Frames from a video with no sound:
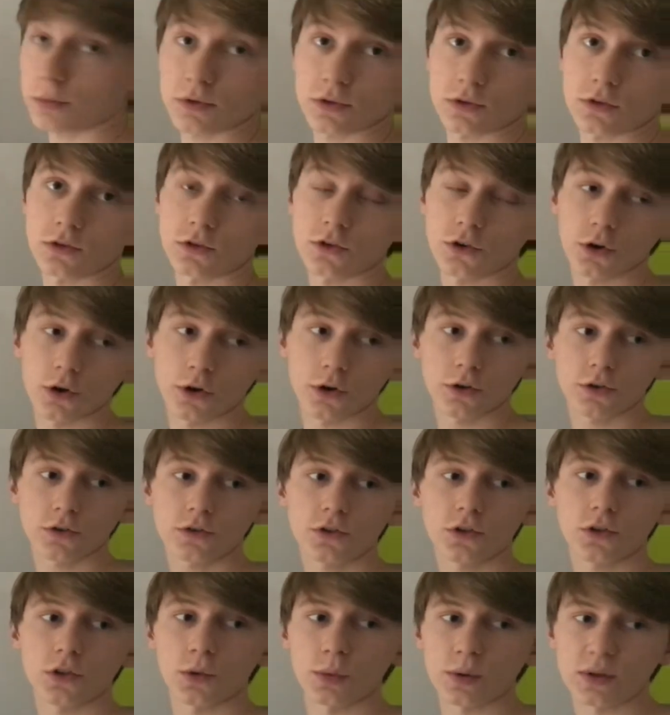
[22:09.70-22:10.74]
is 0,
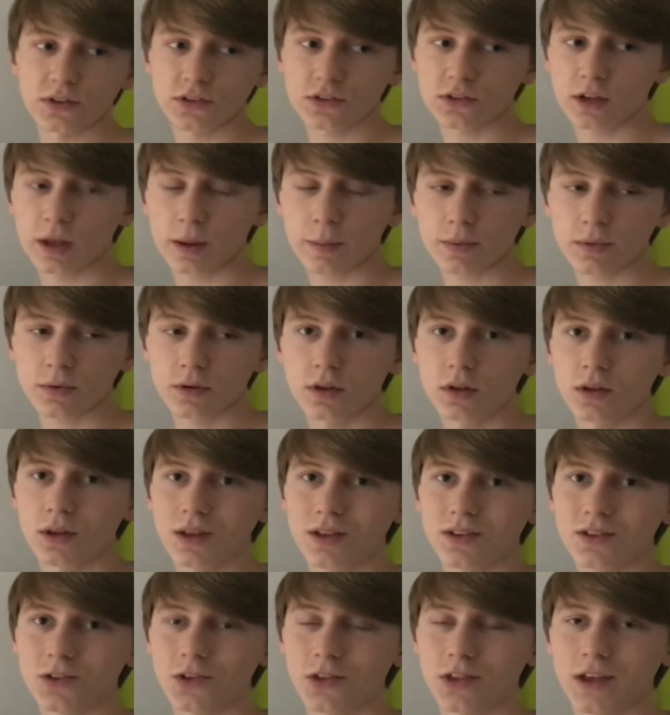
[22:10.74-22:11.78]
so then we skip
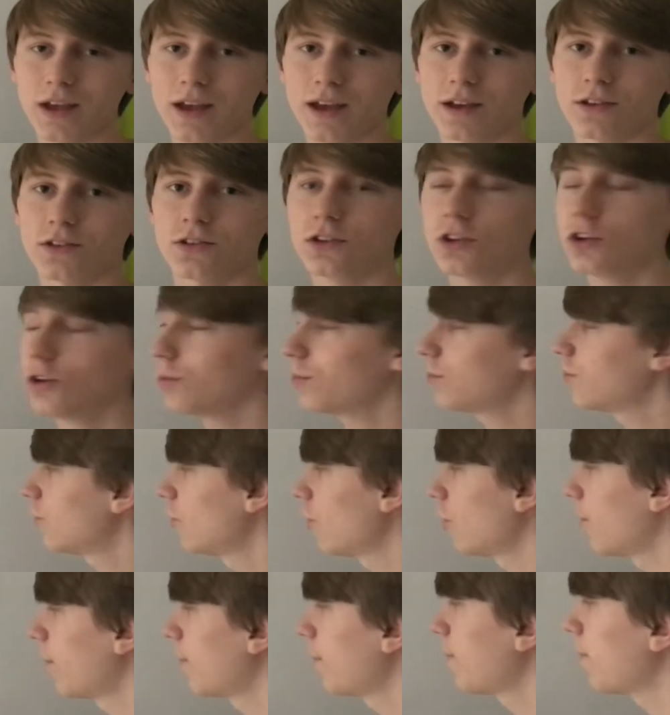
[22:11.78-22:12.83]
to the x cubed
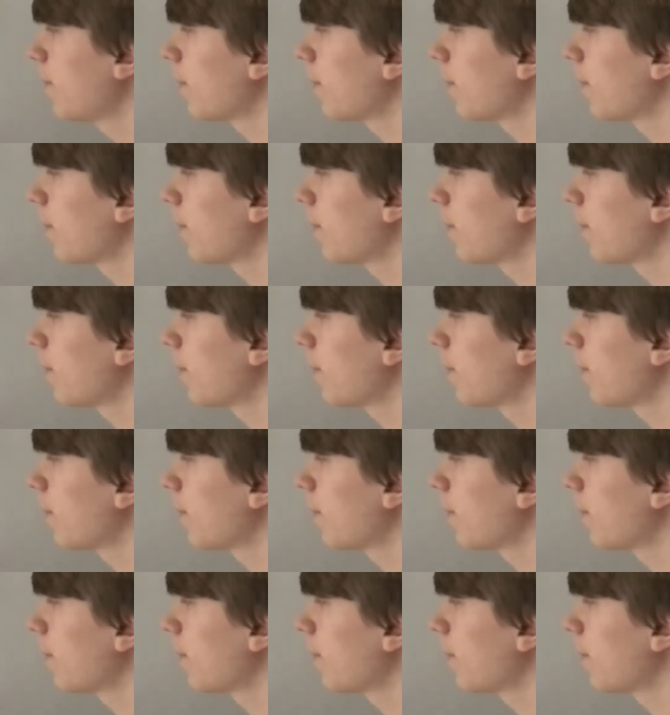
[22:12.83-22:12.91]
term,